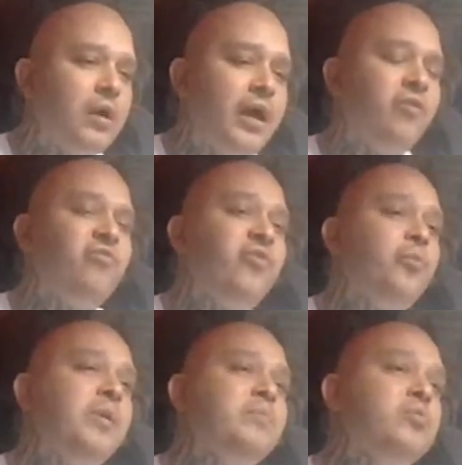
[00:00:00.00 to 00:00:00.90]
I don't
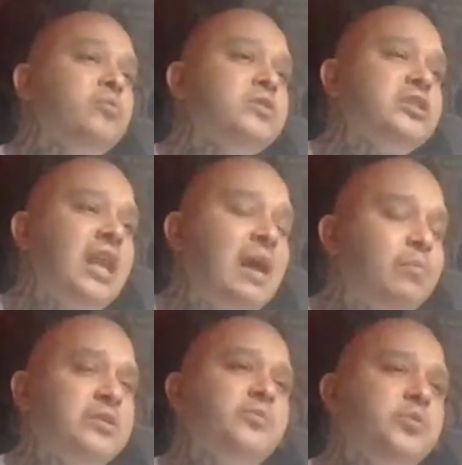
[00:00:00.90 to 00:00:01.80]
feel people will
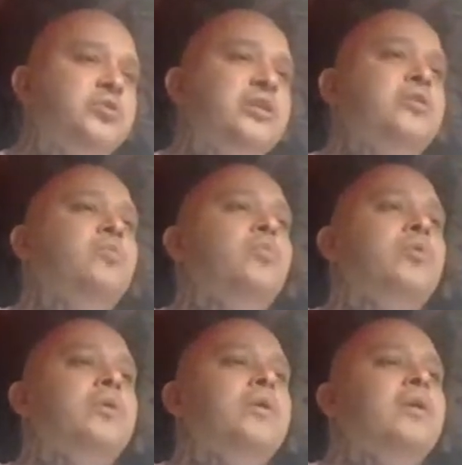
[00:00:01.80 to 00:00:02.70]
slap his music no more.